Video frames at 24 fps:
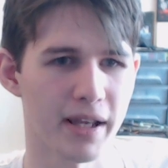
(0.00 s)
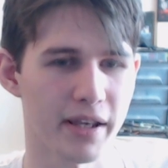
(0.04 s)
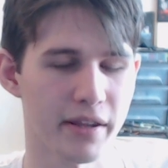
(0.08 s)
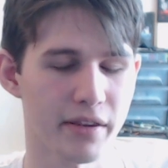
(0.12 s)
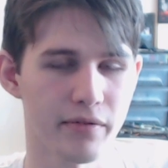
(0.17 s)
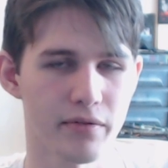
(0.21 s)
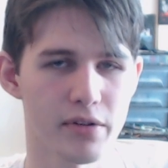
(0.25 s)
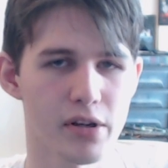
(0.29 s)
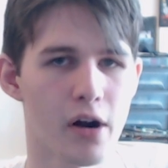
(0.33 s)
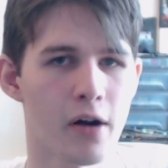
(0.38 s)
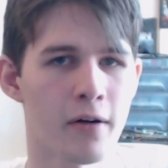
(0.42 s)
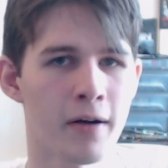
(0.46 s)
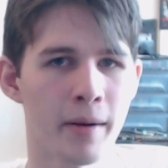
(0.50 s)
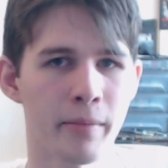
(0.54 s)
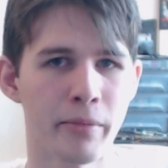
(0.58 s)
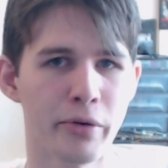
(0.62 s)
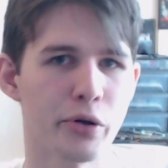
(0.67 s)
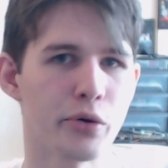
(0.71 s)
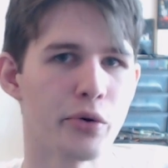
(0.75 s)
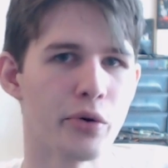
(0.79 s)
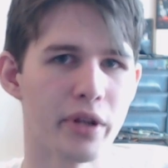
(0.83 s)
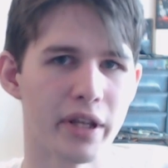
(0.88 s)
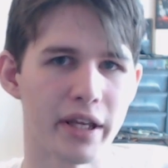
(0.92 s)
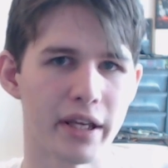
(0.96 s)
VRM
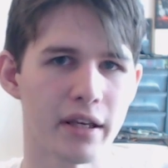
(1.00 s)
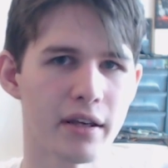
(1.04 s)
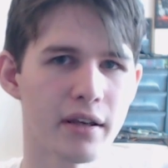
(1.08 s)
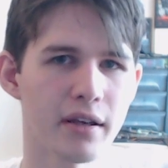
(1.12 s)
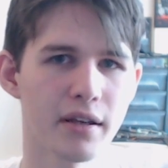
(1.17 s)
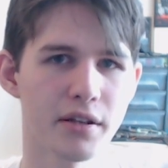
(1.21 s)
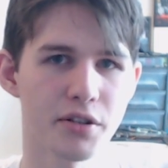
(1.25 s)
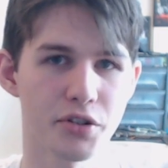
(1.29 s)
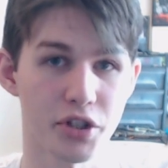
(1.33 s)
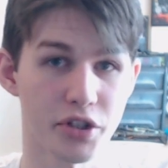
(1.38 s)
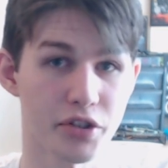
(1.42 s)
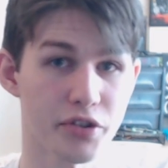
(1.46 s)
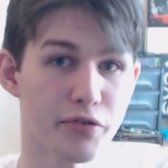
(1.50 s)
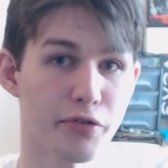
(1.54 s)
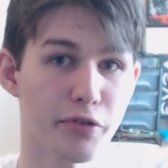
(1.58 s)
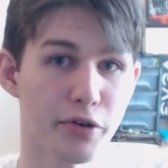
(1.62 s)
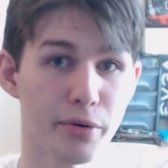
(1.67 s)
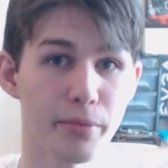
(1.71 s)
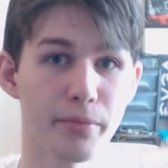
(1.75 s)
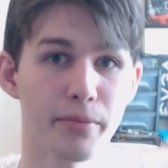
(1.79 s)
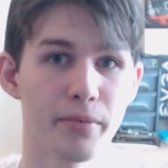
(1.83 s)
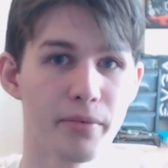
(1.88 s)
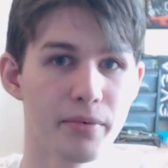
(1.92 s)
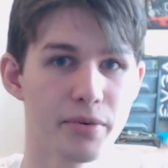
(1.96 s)
cooling, just
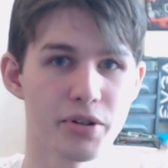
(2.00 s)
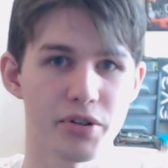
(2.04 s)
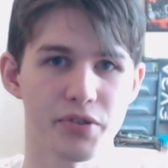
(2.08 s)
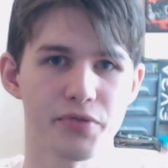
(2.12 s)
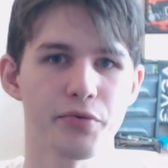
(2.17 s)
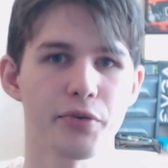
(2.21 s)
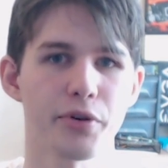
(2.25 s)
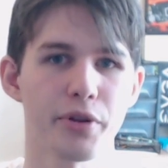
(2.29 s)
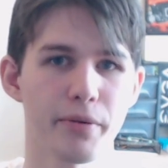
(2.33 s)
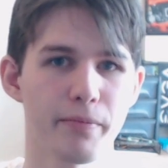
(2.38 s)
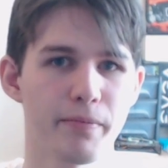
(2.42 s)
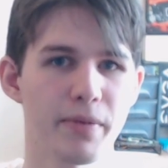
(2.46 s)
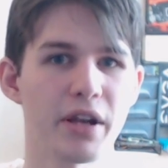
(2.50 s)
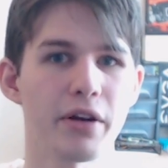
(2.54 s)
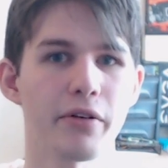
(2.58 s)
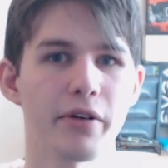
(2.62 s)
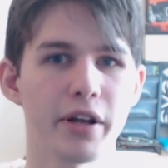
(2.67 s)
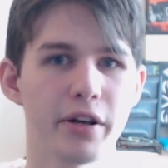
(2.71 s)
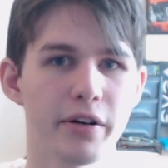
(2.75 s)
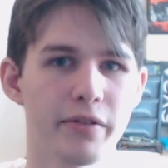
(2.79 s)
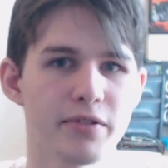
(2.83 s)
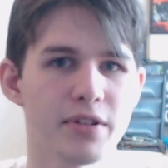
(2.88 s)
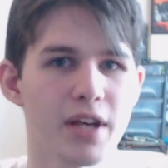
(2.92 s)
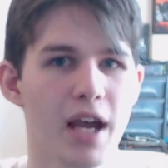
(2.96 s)
for the
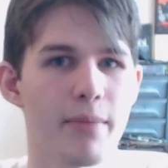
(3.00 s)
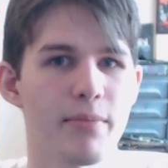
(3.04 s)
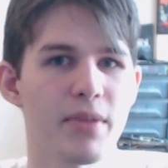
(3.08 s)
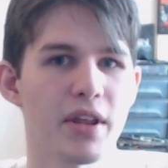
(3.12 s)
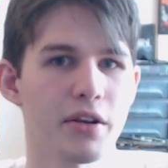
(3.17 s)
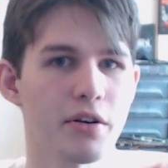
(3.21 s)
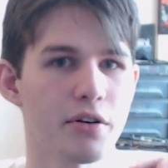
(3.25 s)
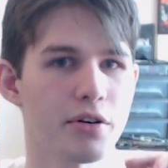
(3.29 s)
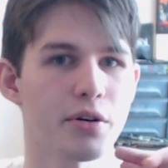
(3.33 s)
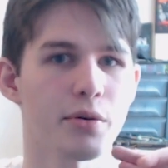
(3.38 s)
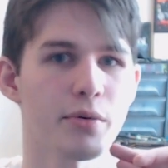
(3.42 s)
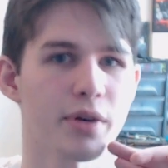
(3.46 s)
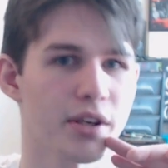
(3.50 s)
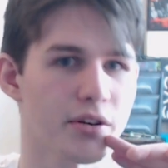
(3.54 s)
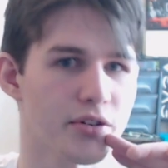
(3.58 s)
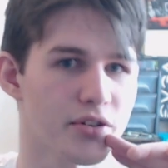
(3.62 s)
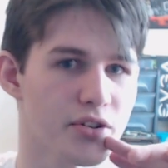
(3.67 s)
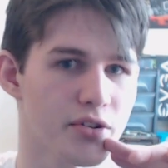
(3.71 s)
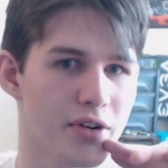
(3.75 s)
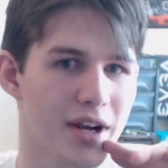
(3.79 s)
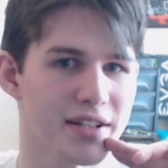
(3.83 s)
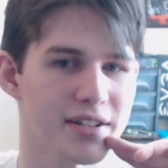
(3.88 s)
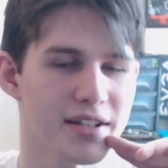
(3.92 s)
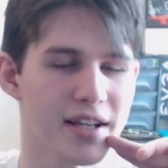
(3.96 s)
period of time that you're doing your
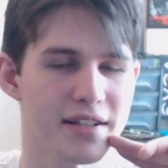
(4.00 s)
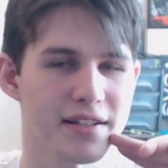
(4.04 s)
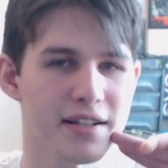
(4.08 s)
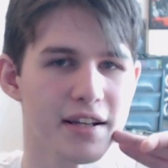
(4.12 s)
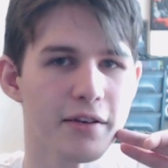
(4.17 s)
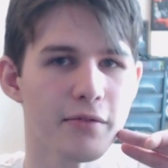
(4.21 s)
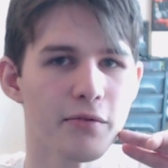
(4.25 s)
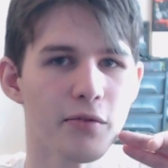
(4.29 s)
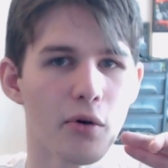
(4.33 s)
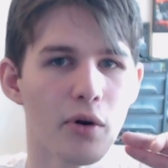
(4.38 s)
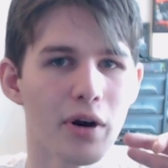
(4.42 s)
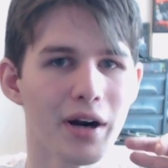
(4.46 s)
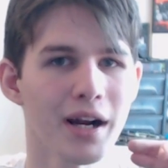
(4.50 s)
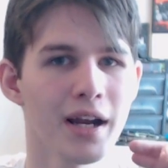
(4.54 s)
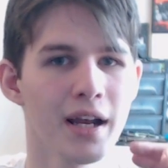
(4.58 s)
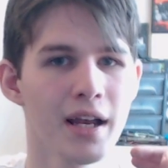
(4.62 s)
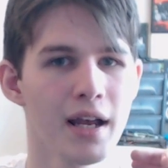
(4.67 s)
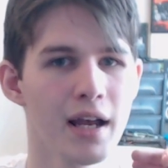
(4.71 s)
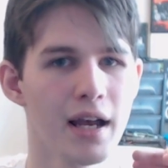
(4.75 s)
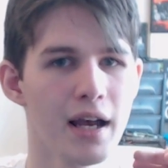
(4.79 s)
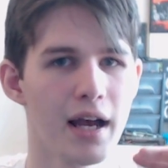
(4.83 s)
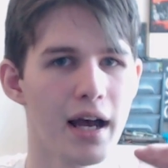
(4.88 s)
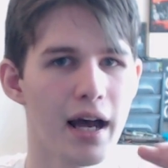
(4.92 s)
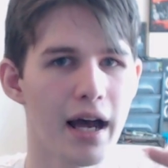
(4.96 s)
stress testing for.
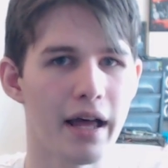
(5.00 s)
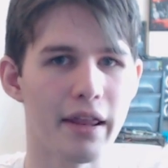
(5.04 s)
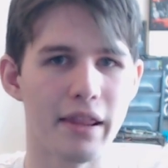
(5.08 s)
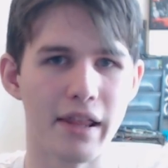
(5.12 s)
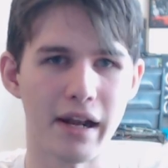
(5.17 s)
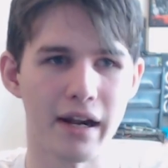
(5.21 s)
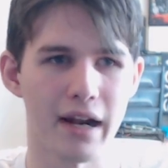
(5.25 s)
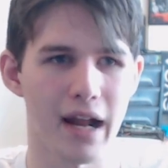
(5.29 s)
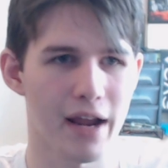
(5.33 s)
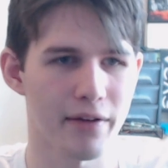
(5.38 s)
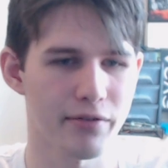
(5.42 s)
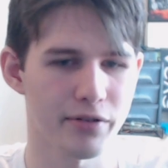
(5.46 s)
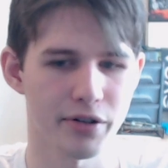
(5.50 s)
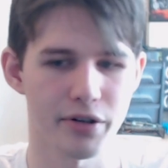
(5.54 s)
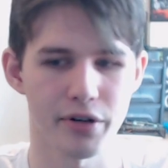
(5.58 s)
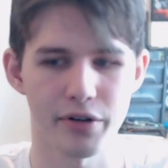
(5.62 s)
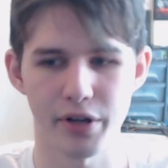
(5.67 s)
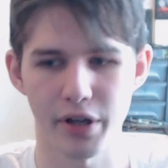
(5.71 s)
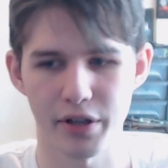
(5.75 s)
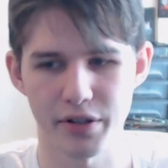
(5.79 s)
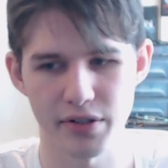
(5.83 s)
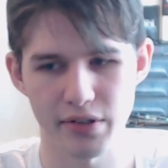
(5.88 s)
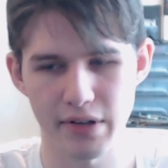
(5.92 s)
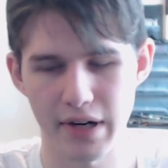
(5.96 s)
And then after
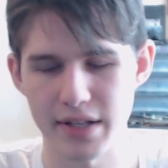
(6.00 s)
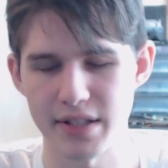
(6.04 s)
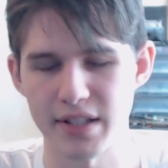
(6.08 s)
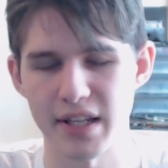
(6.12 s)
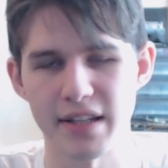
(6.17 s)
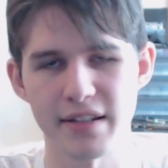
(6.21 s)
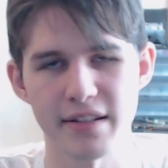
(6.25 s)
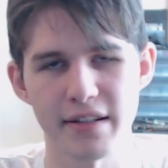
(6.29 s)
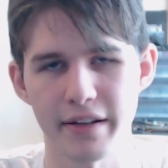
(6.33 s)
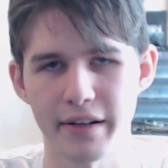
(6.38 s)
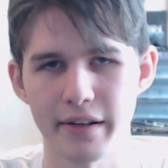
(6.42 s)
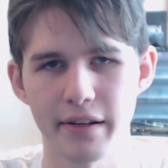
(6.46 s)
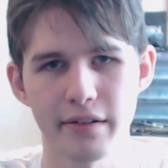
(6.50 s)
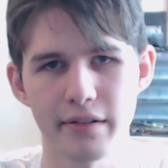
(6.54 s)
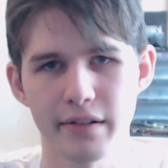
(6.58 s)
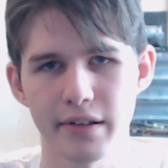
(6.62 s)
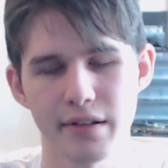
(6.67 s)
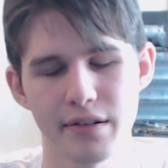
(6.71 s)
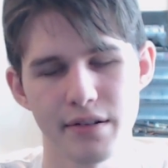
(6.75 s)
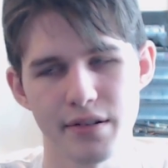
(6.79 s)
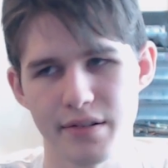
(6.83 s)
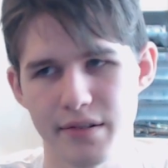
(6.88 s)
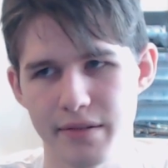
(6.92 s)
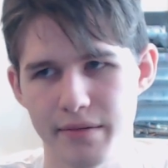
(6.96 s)
you're done stress testing, you
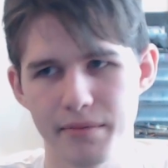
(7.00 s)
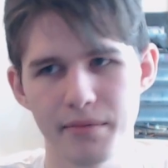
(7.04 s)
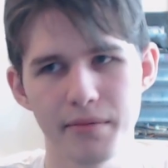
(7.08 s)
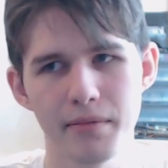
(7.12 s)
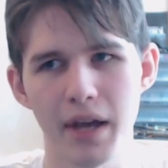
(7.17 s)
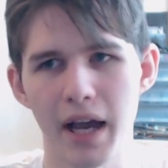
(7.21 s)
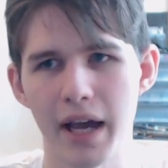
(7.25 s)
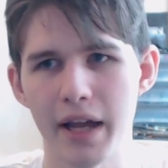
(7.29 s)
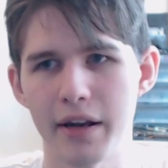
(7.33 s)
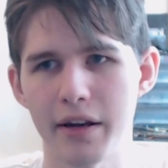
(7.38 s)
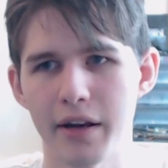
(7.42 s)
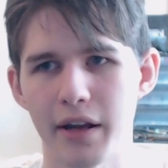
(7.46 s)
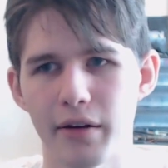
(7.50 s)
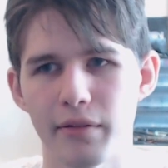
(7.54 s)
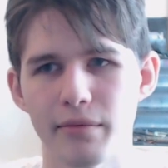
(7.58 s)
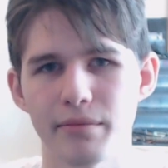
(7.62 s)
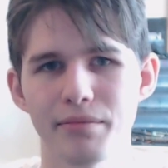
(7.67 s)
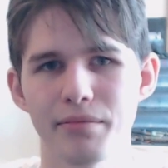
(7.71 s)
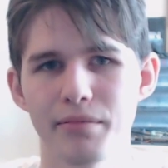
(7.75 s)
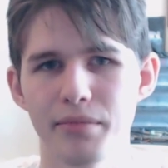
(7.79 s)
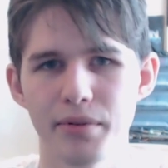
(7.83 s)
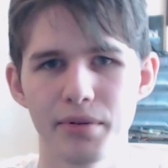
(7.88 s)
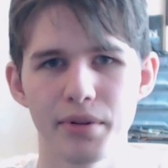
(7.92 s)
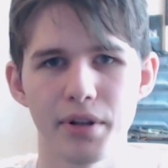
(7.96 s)
can just, I don't know,
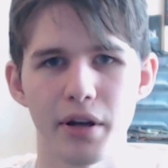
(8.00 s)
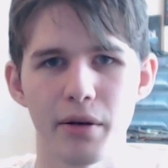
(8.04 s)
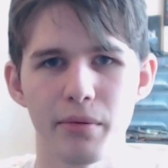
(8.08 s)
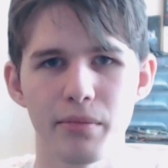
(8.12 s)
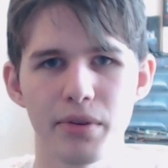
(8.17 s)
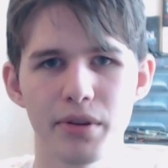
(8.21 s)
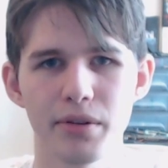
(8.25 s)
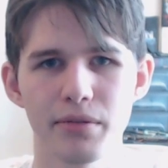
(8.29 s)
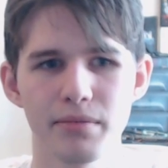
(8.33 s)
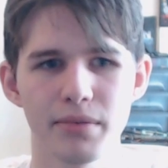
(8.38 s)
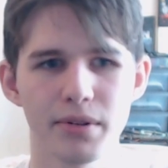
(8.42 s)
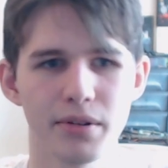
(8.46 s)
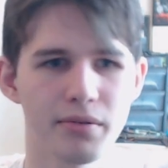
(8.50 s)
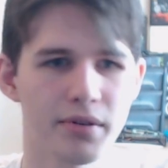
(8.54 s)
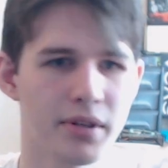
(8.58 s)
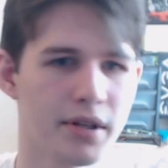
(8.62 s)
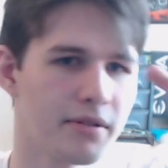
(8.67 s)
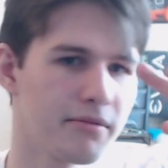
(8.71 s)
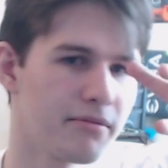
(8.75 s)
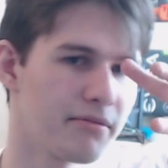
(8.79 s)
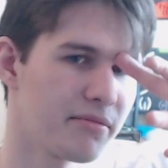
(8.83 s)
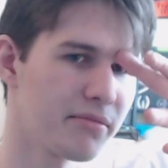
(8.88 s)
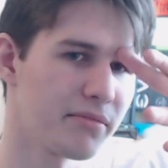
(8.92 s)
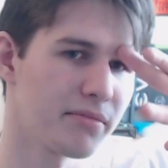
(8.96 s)
you
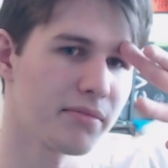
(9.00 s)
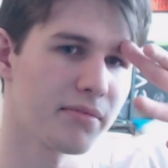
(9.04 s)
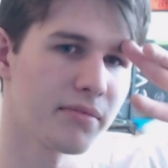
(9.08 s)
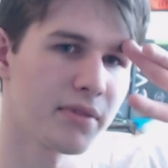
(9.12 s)
can